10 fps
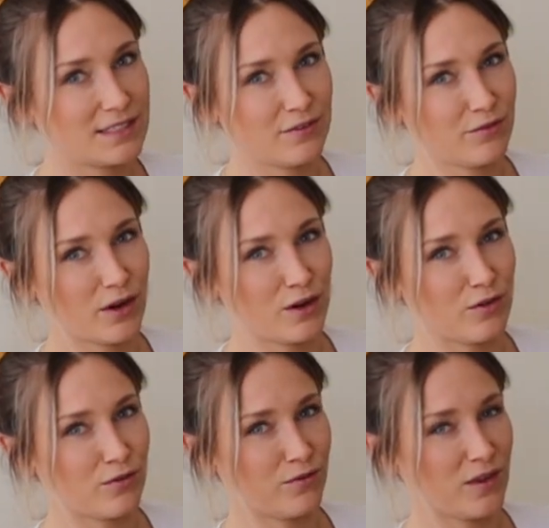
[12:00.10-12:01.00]
different you
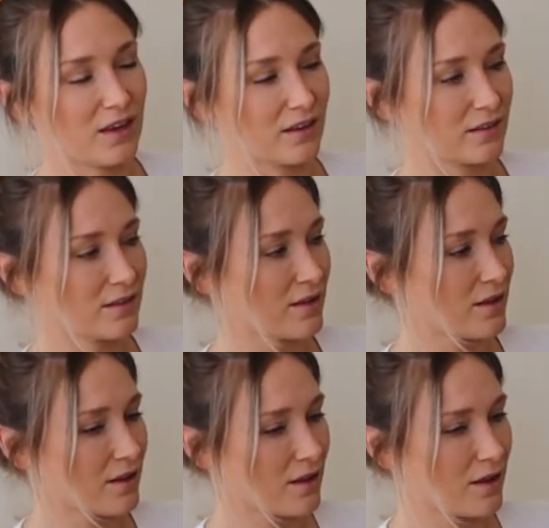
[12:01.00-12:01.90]
feel
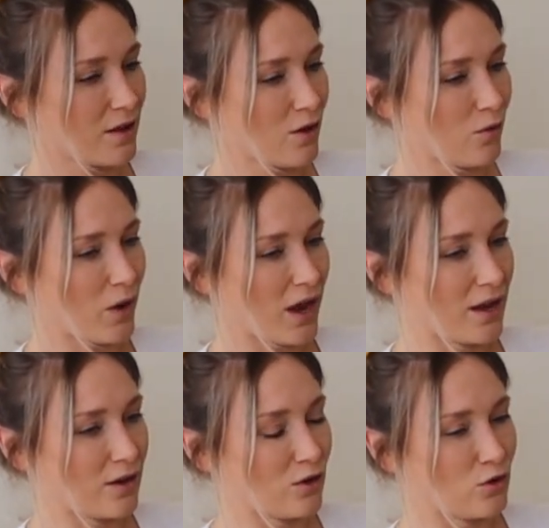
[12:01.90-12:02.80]

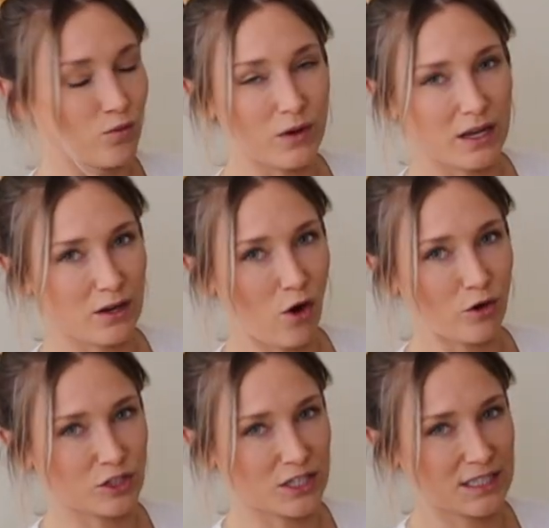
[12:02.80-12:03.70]
when you really
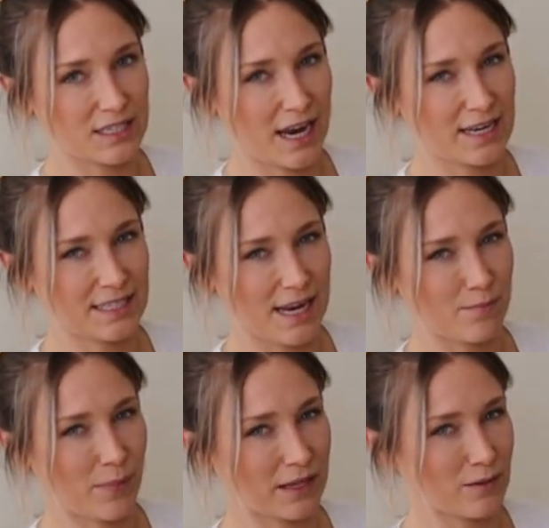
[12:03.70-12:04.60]
consciously take
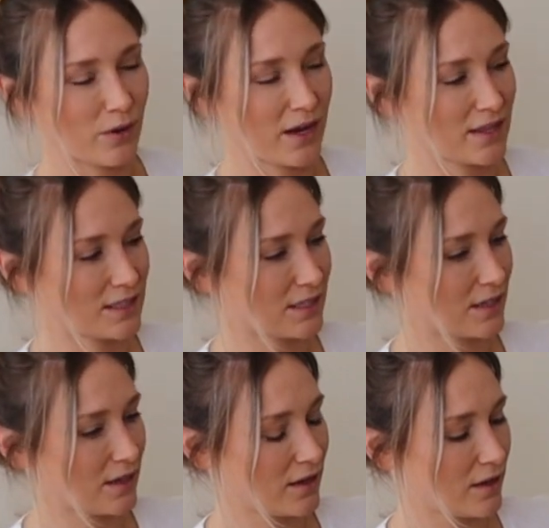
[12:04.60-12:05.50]
deep belly breaths
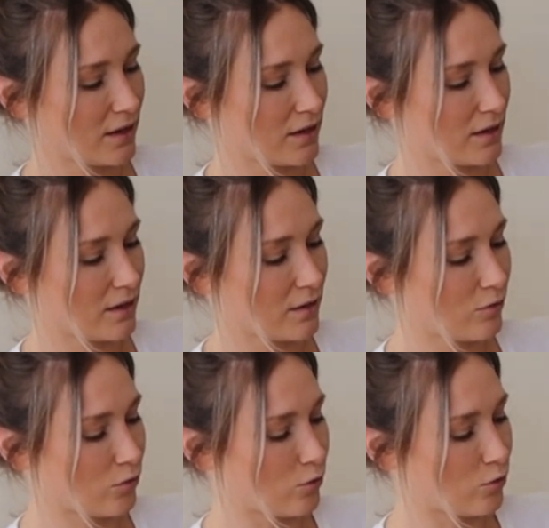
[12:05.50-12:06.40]

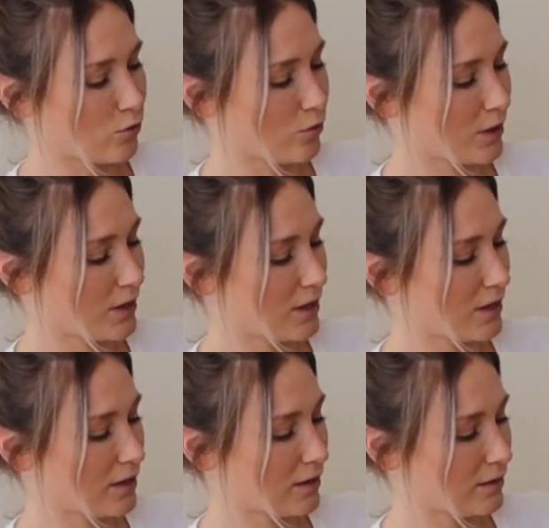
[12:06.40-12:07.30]
through
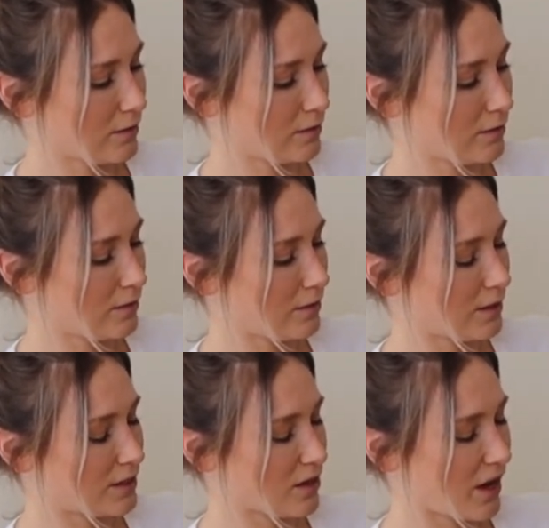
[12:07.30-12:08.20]

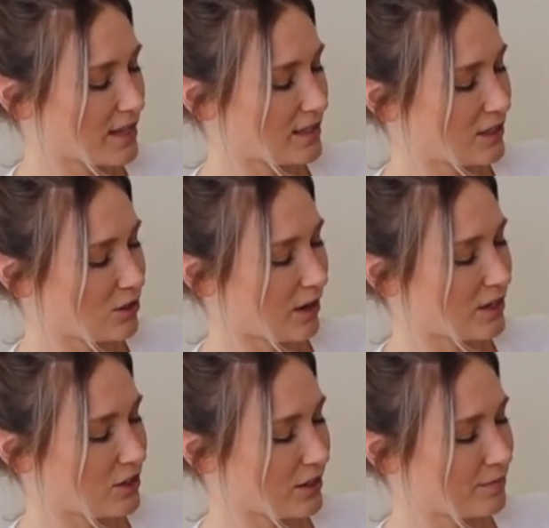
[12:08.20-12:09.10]
a tight
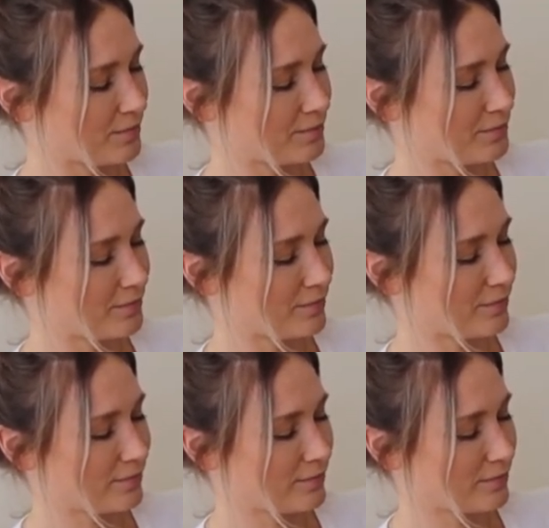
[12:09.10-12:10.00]
situation.
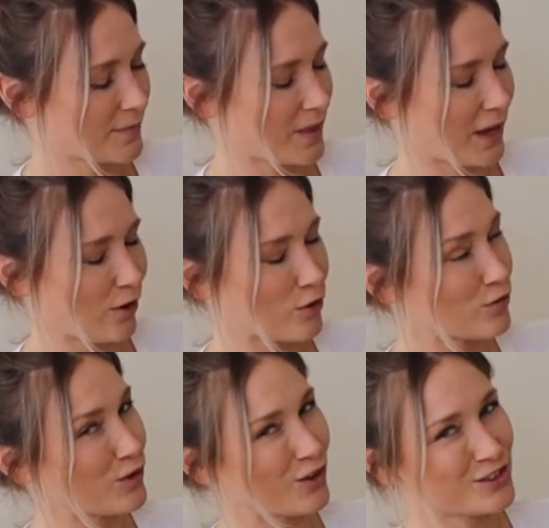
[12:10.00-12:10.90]
And that goes
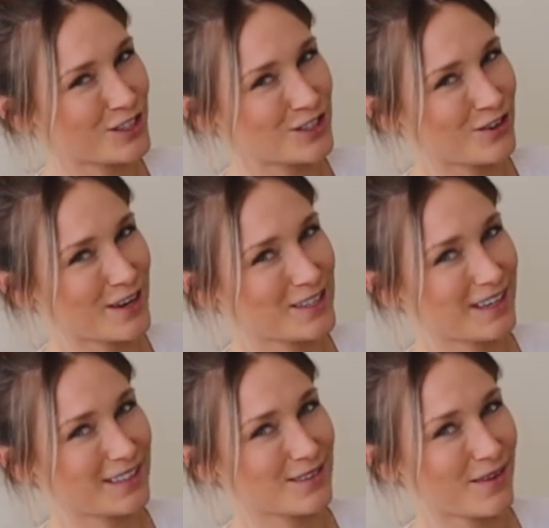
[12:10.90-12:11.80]
for not just
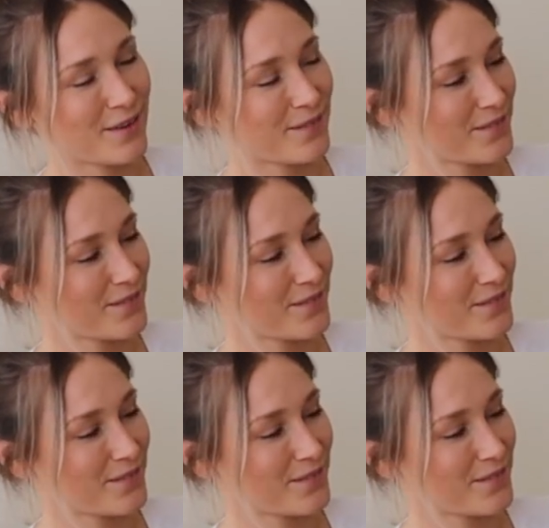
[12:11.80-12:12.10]
stretching as well.